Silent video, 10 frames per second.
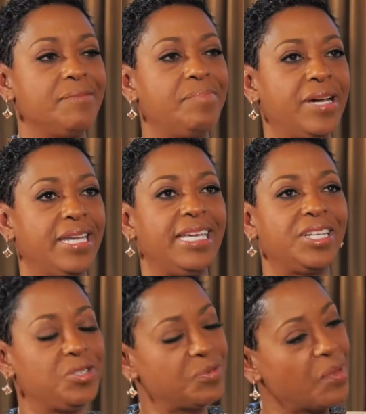But he
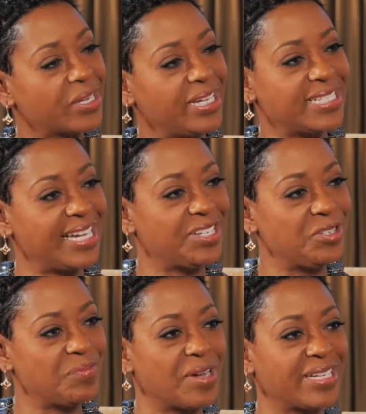had 2 small kids. I had
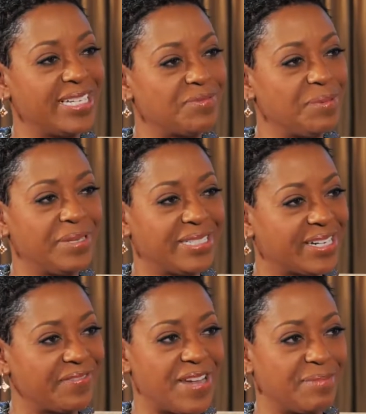2 small kids. We blended
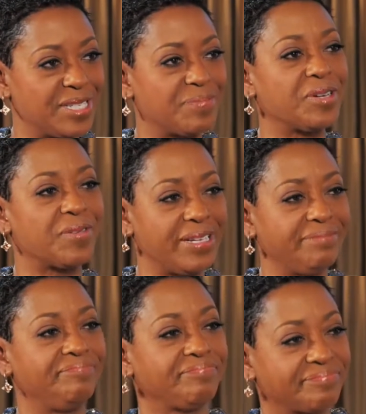our family. It's been great.
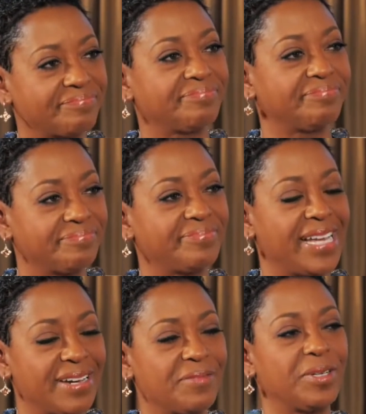
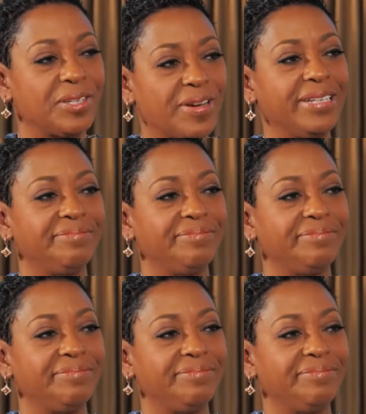Yeah, really great.